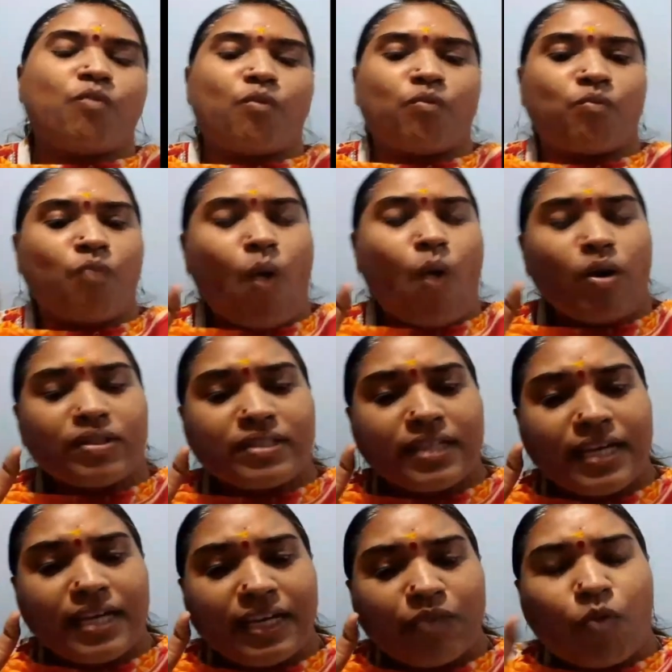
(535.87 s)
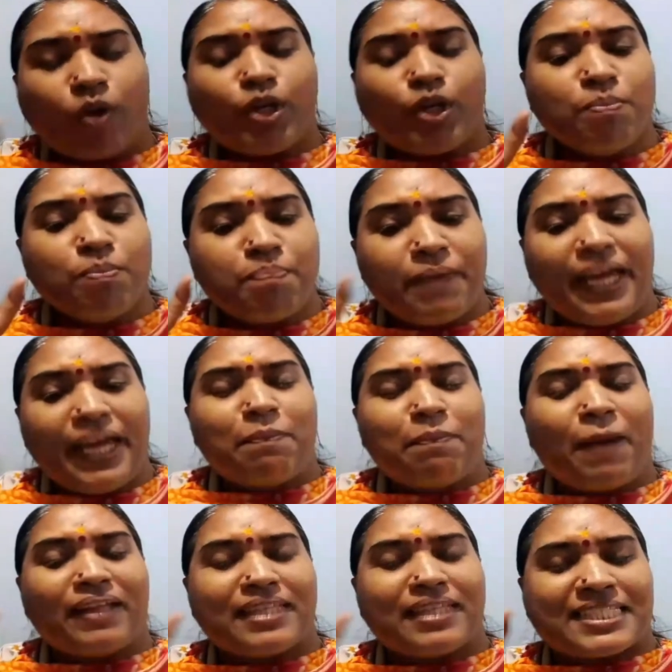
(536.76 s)
What do you mean
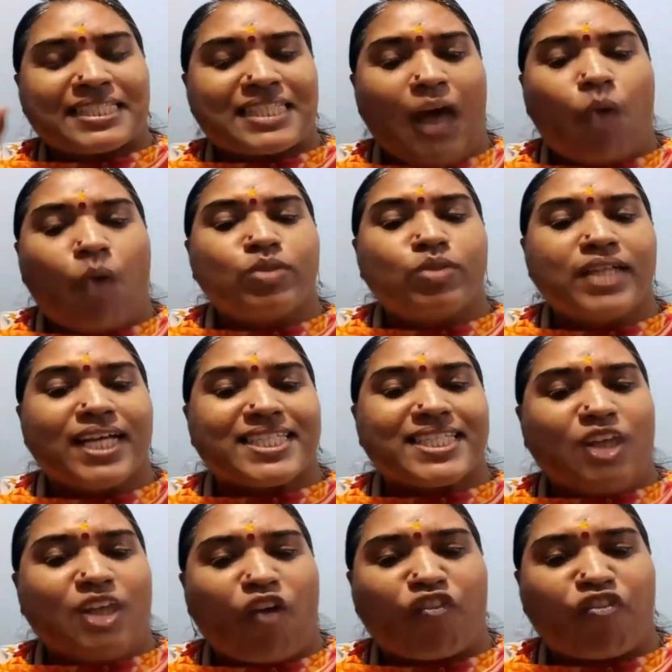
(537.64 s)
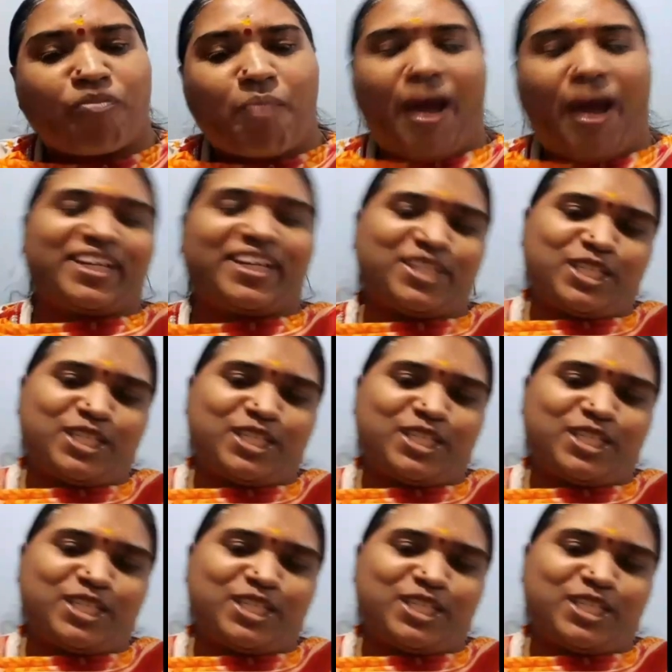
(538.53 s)
by the soundness of mind?